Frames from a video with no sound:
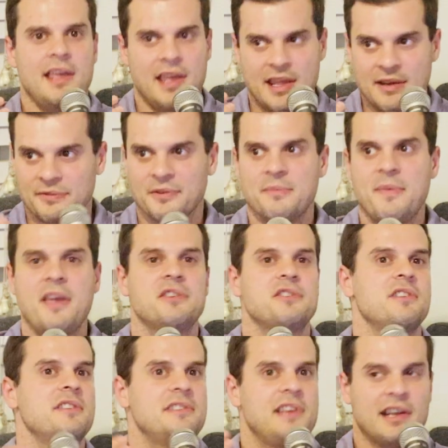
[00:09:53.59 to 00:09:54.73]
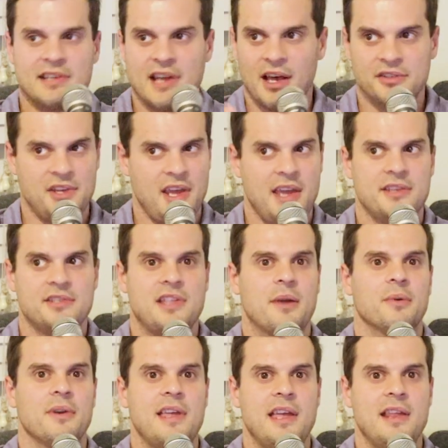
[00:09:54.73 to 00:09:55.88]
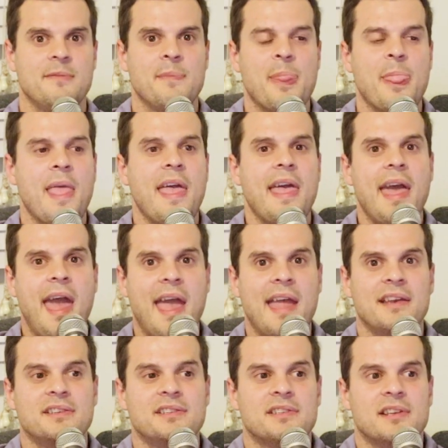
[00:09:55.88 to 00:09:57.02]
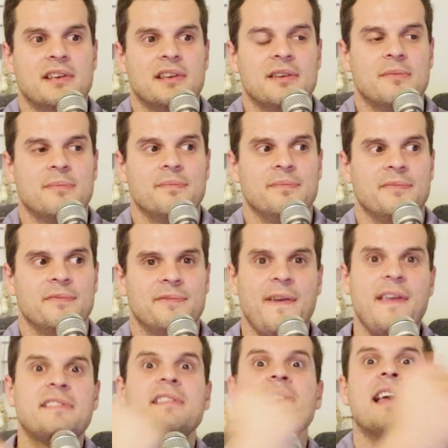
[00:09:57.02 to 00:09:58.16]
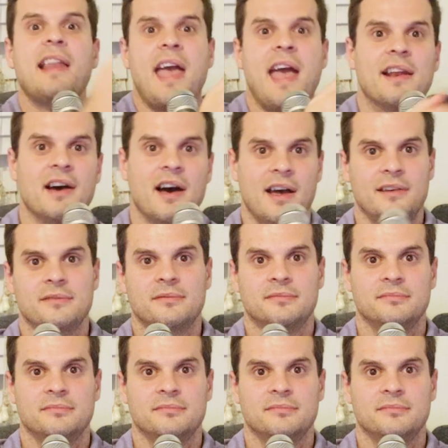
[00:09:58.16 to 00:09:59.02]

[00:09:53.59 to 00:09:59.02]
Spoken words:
information technology age that we're in and facing that head on.